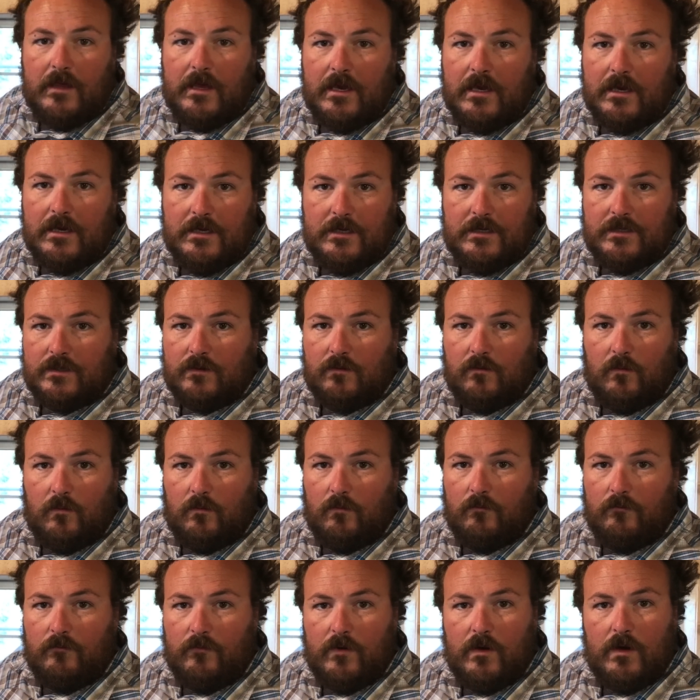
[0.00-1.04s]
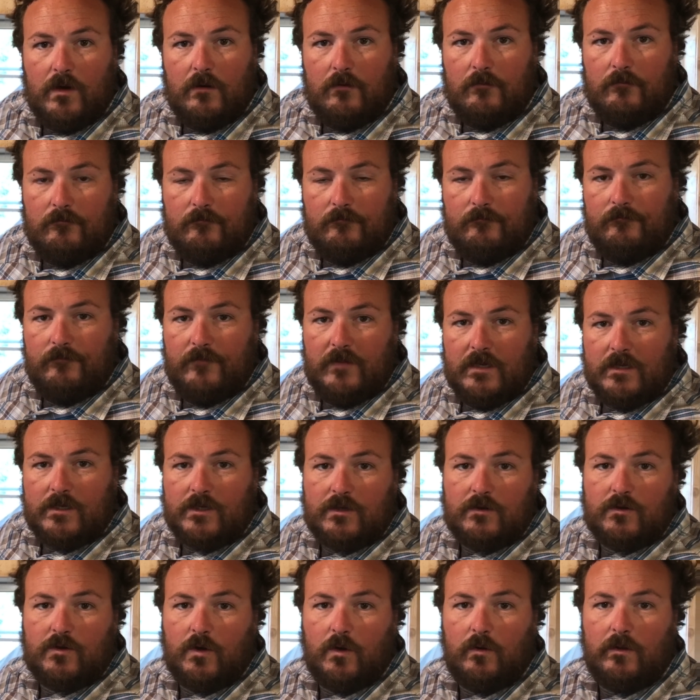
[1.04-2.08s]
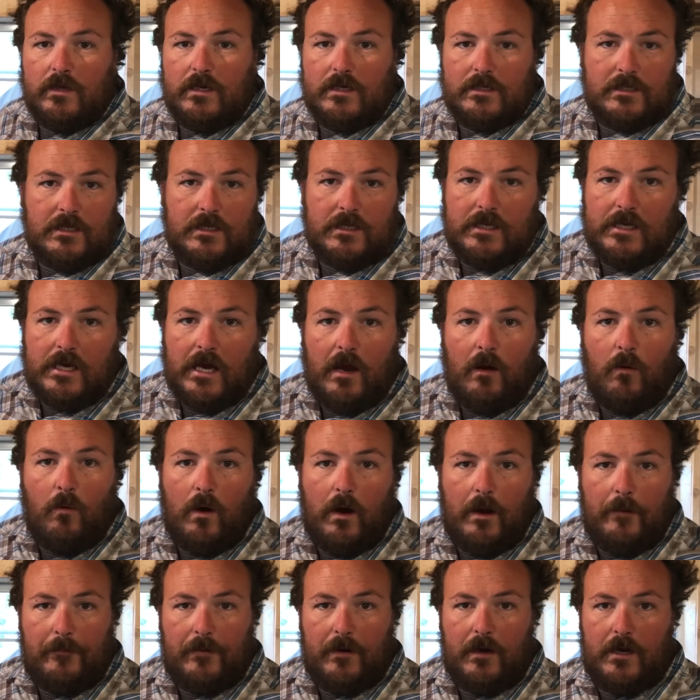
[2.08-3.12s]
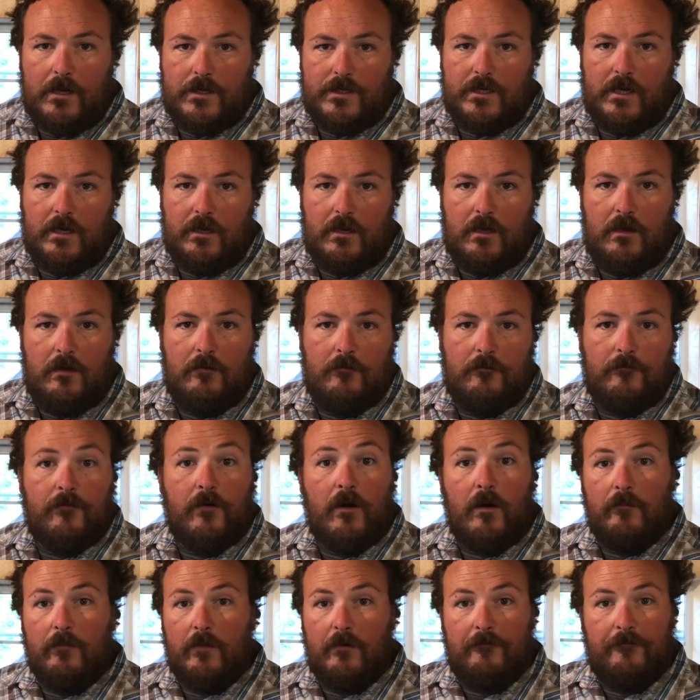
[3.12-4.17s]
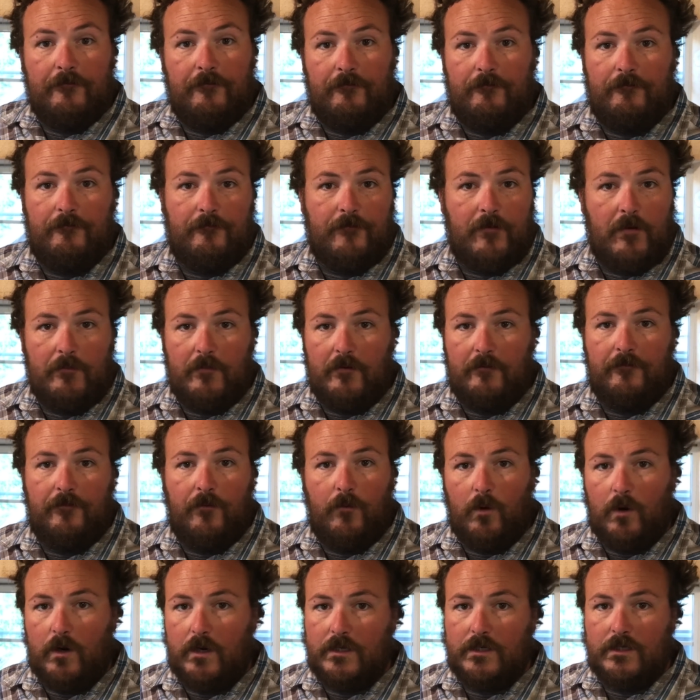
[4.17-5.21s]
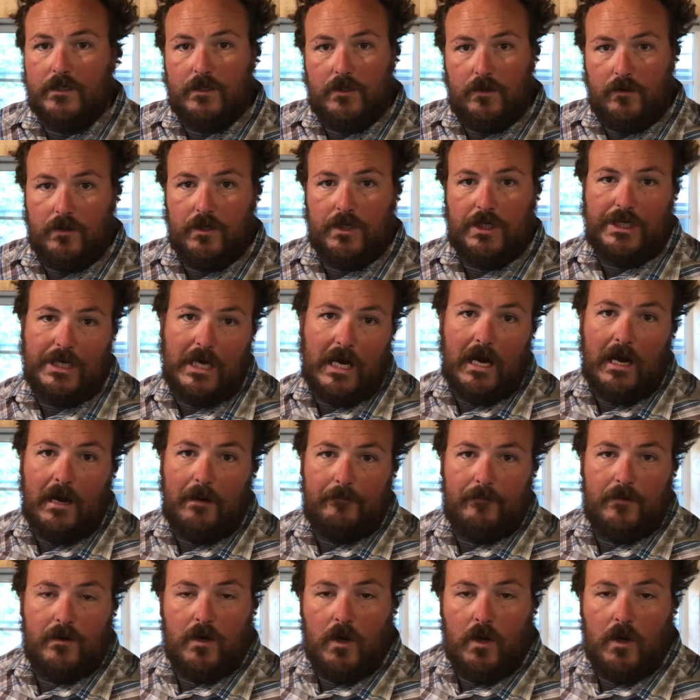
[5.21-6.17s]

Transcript: thing is this truly is a DIY project. From the forest to the shop,